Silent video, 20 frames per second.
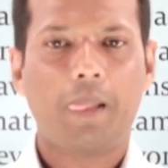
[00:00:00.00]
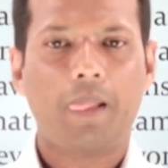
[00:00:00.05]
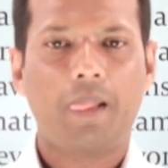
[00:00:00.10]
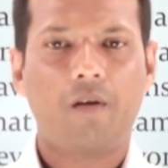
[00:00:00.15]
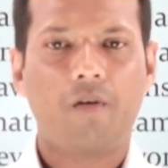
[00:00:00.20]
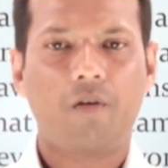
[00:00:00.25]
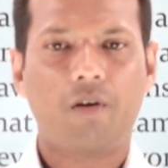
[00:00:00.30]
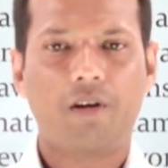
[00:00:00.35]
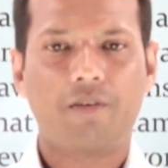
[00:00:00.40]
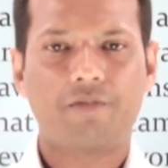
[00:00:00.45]

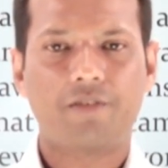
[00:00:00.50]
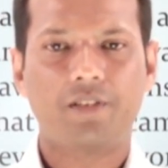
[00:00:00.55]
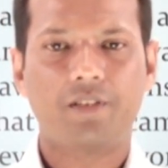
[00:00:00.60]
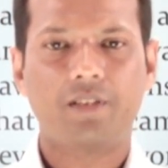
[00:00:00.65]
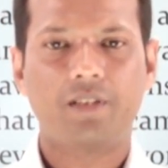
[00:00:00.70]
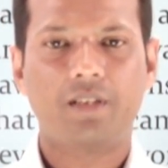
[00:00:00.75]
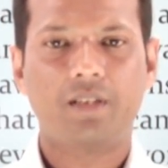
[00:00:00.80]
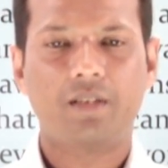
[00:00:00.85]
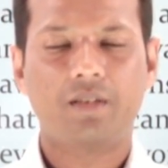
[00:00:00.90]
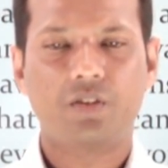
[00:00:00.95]
or after
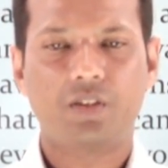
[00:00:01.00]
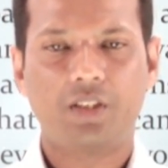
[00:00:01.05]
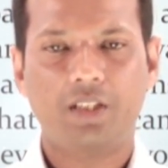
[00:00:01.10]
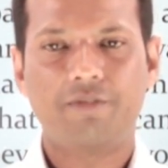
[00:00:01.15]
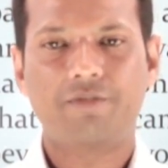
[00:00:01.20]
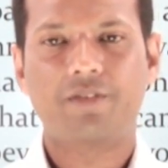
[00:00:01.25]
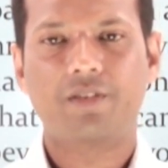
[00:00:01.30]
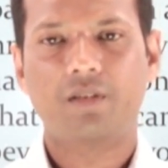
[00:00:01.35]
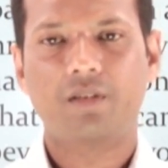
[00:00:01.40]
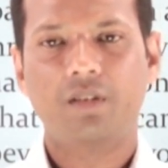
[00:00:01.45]
their
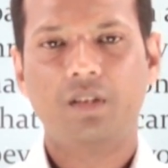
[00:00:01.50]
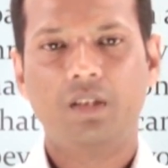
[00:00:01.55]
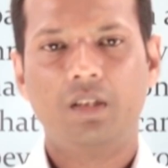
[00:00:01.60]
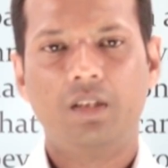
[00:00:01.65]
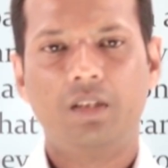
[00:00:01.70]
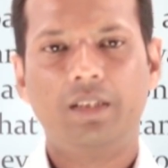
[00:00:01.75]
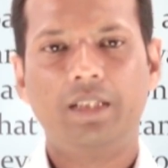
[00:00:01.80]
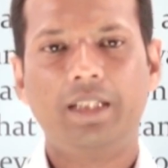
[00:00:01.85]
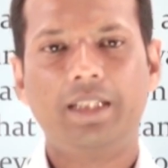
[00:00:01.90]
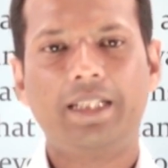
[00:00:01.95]
shift,
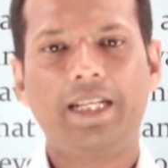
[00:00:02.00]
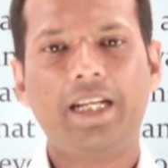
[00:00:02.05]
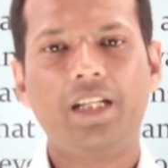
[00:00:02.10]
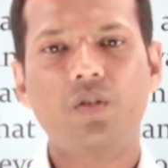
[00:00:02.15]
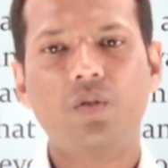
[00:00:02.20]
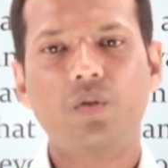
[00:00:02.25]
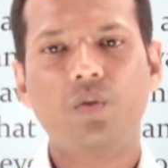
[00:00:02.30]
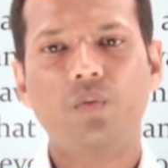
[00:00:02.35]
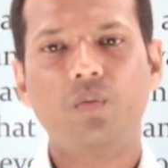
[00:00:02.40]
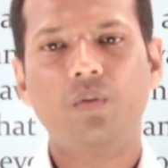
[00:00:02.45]
they
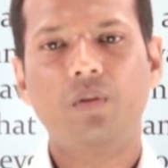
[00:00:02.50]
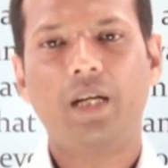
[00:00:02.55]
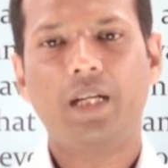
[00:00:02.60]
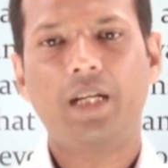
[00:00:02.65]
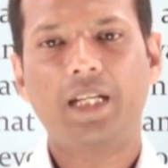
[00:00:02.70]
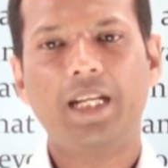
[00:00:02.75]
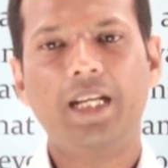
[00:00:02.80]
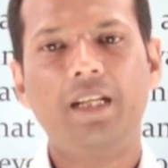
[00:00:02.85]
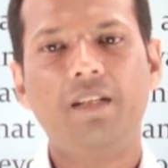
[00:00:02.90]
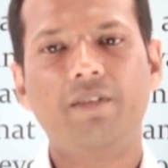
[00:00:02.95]
tend to
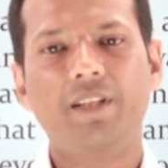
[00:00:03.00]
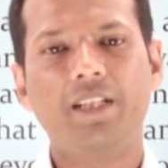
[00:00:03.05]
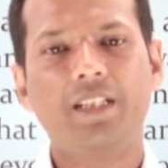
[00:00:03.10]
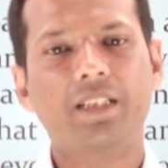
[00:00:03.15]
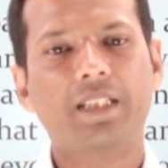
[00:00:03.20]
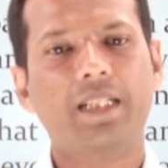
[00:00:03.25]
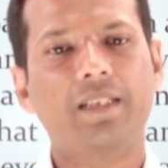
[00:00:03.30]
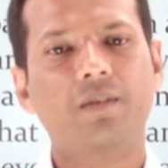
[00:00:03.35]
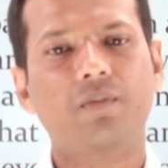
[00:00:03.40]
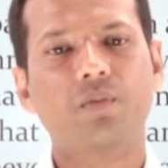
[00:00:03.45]
attend various
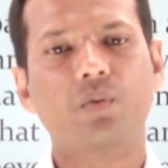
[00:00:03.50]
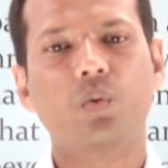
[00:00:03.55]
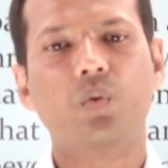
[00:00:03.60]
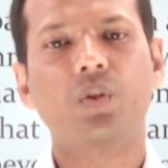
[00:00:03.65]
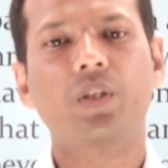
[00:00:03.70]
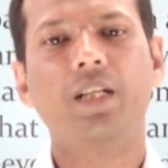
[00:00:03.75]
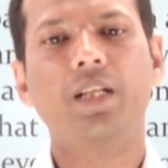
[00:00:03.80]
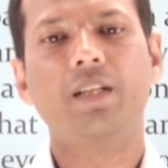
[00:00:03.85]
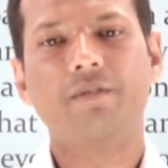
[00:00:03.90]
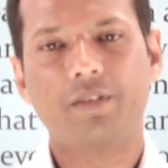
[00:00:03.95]
kinds of
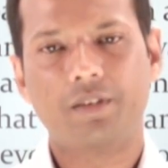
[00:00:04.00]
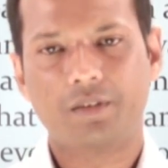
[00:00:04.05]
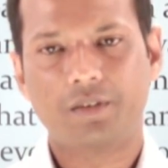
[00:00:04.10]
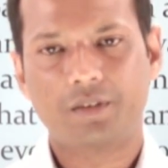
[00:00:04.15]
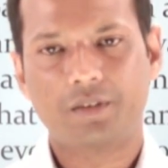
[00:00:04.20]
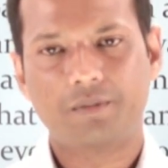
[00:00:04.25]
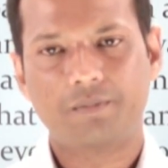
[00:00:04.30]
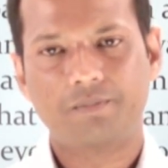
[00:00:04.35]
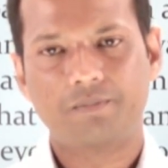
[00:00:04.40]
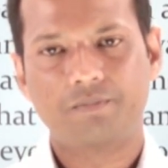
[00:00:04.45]
social
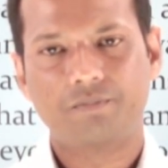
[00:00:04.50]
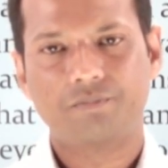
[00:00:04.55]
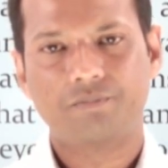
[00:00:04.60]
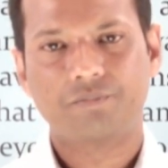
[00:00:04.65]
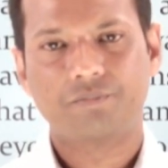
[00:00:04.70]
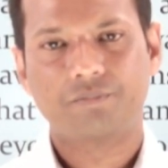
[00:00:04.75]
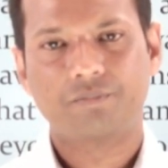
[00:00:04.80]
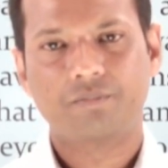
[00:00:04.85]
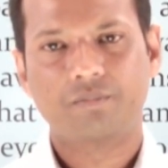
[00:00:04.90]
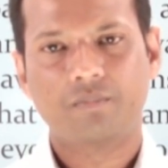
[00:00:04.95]
events.
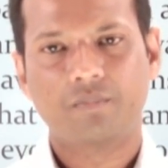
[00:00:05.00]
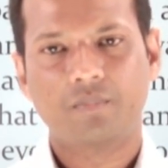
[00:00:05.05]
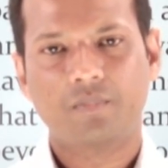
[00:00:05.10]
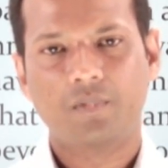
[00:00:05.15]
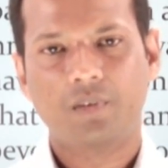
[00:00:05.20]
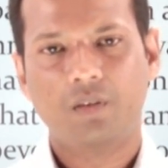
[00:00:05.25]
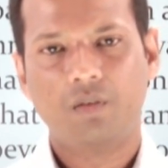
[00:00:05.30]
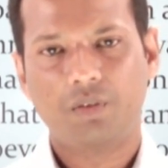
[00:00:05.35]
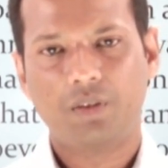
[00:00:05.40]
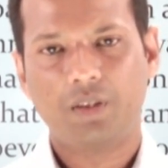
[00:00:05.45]

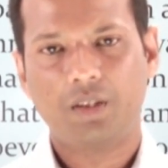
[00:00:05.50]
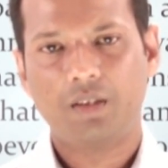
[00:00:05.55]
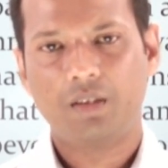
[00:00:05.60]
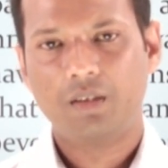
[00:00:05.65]
Okay,